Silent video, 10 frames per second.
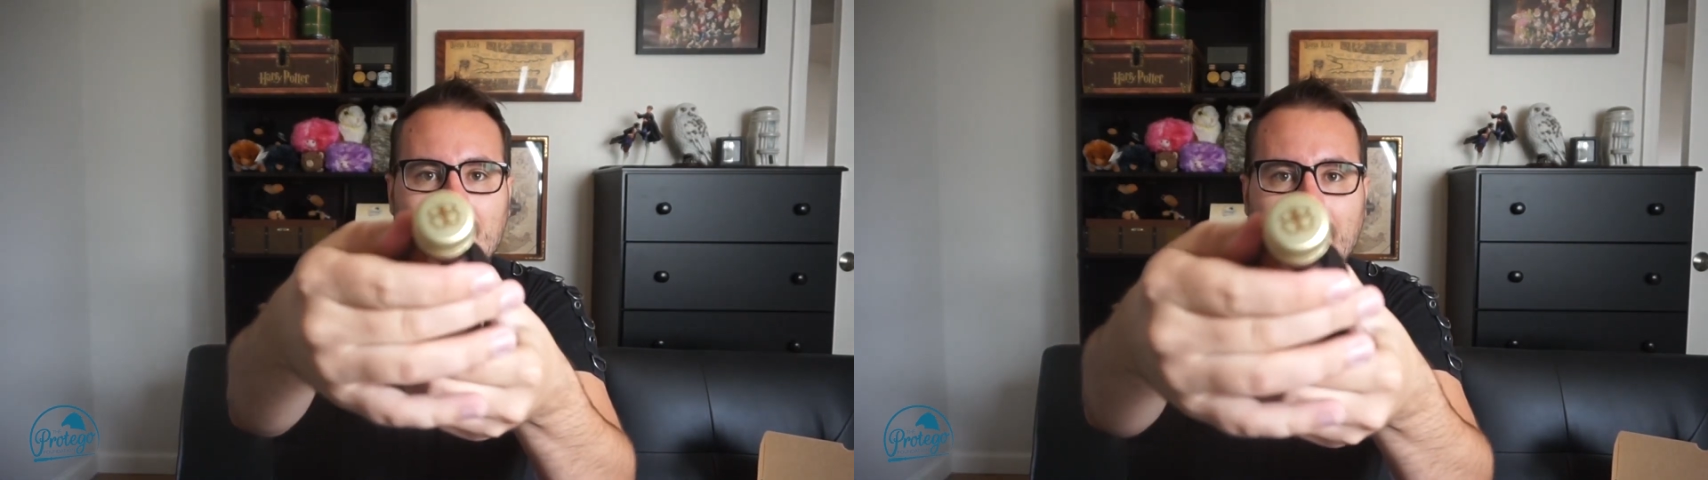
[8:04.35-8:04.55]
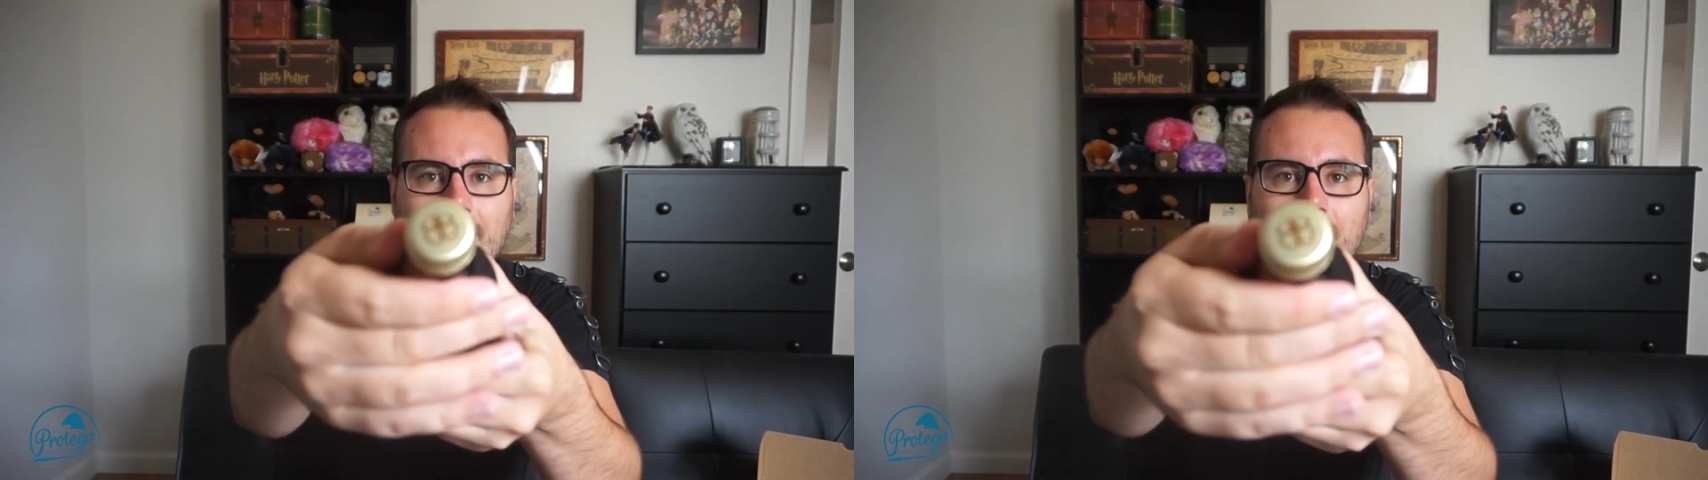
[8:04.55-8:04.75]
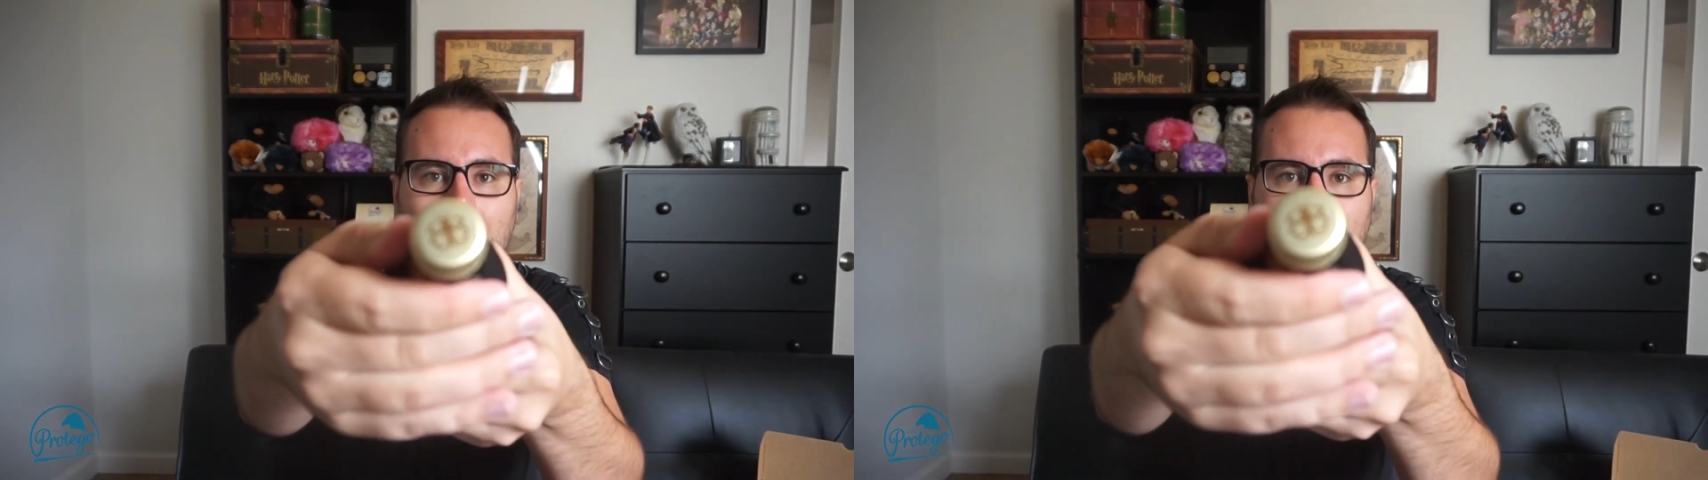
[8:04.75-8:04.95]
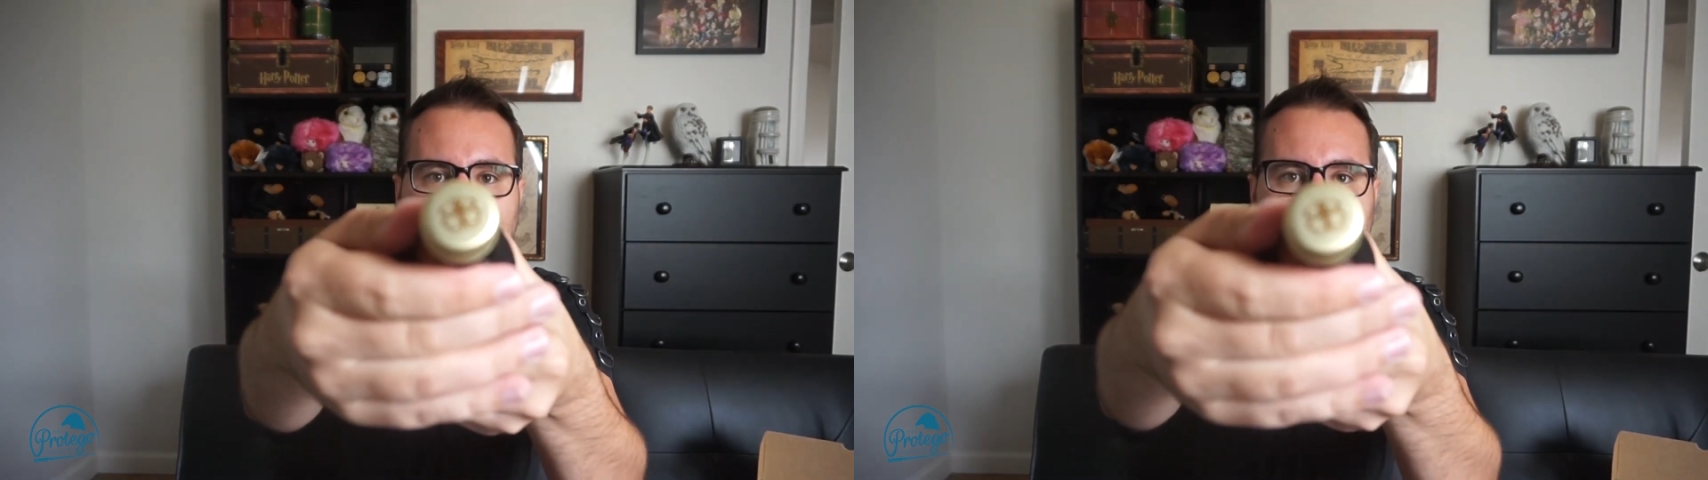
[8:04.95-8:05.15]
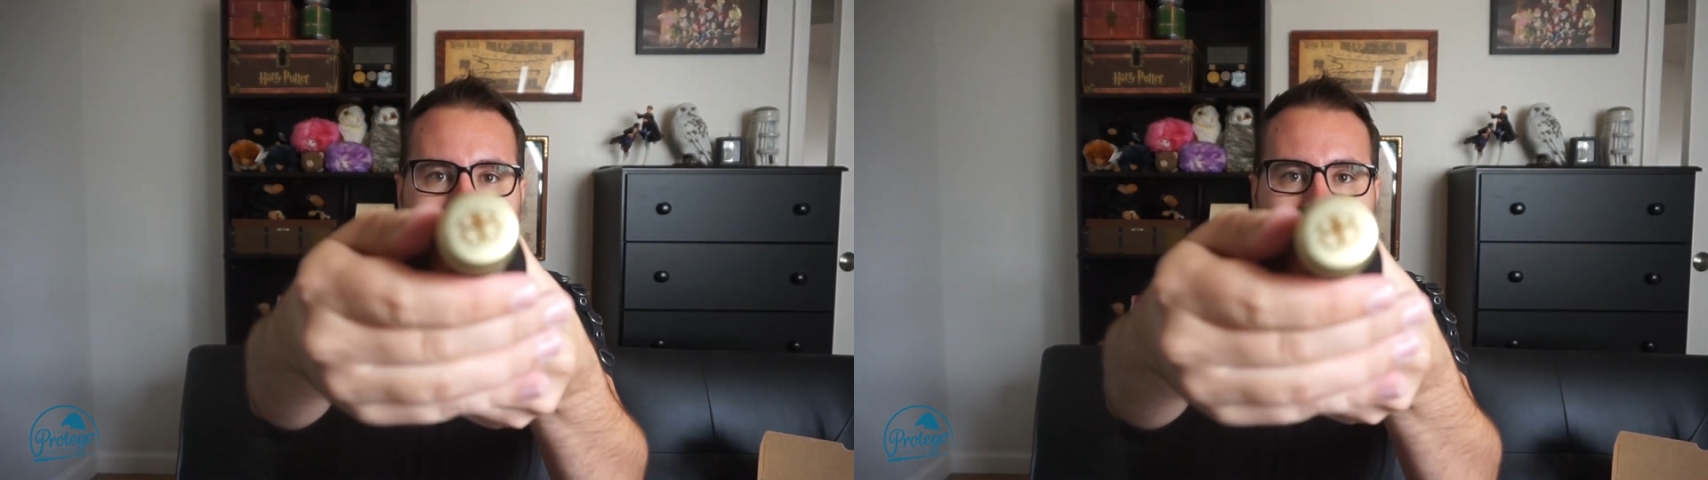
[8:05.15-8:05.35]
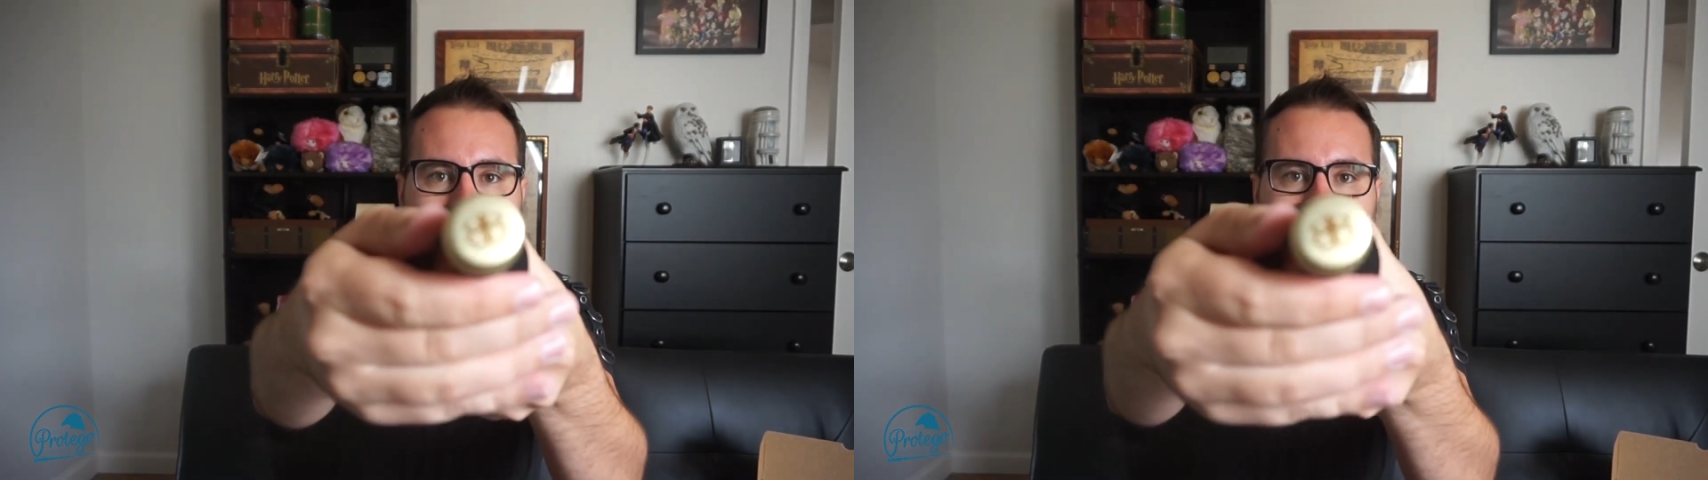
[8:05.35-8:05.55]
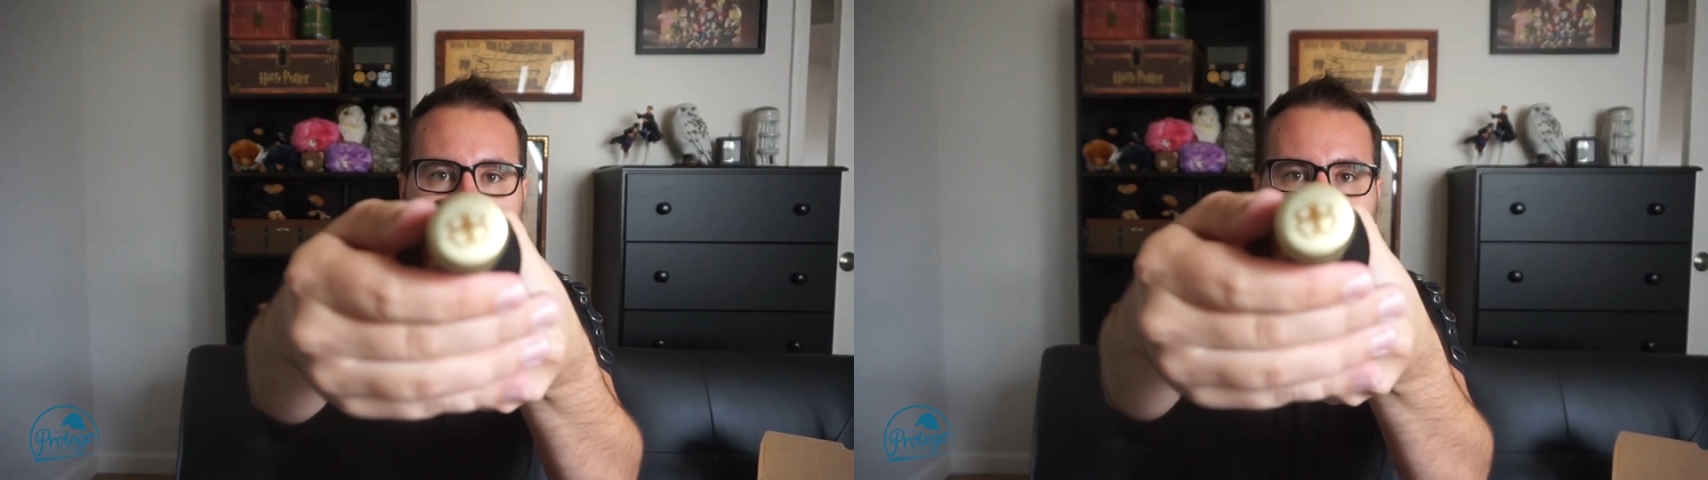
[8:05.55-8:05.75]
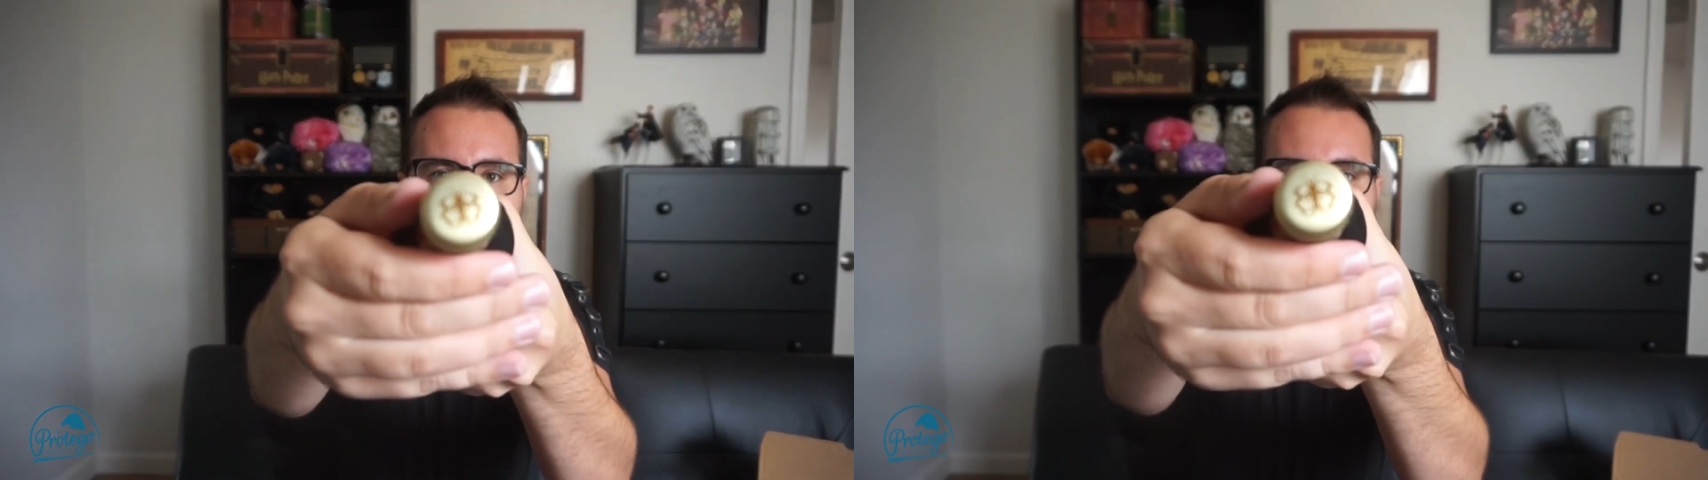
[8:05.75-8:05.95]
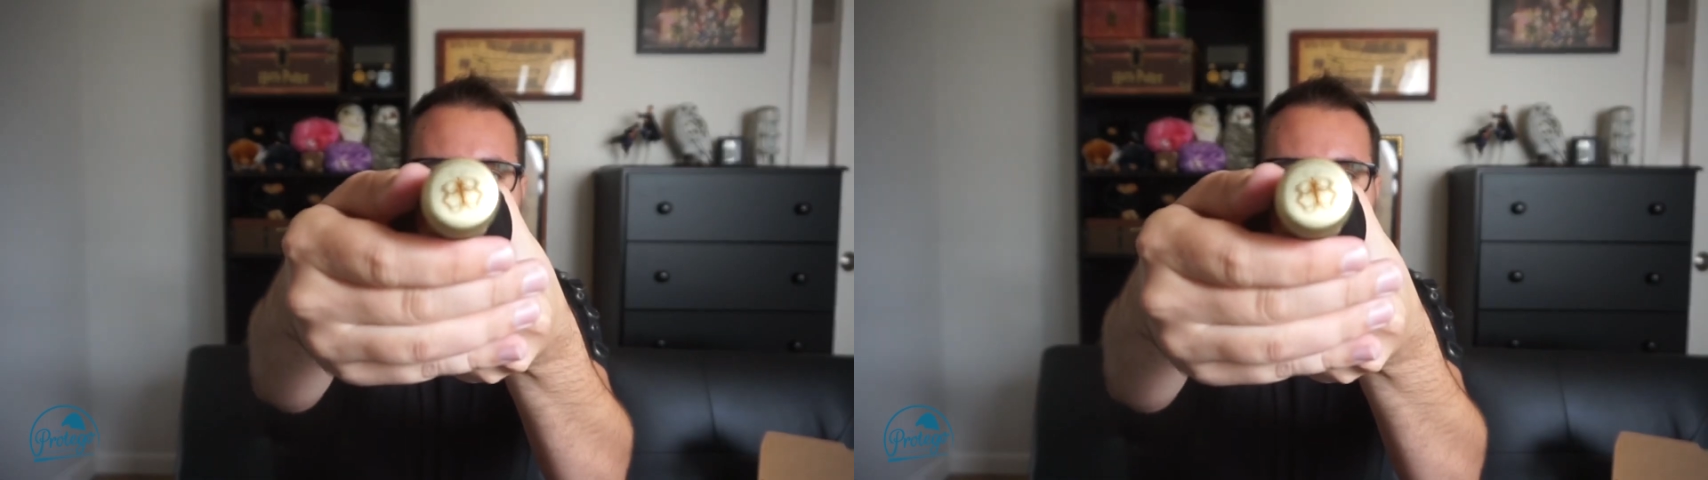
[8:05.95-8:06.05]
like butterbeer